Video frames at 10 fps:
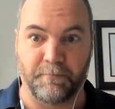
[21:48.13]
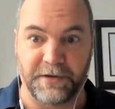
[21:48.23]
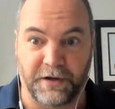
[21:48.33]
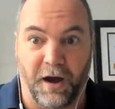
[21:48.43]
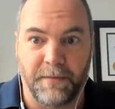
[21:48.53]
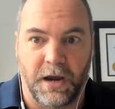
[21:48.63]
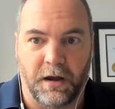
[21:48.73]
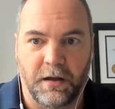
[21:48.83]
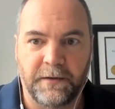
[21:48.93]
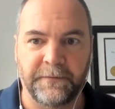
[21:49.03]

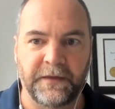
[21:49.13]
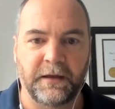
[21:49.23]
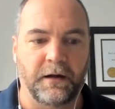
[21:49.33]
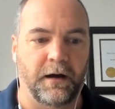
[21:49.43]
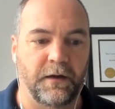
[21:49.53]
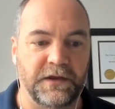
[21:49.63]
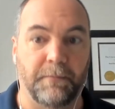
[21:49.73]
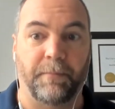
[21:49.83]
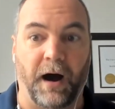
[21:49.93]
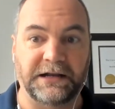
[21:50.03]
becoming the
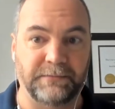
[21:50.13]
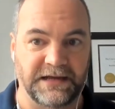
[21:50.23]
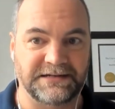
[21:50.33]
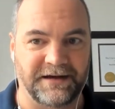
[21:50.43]
embodiment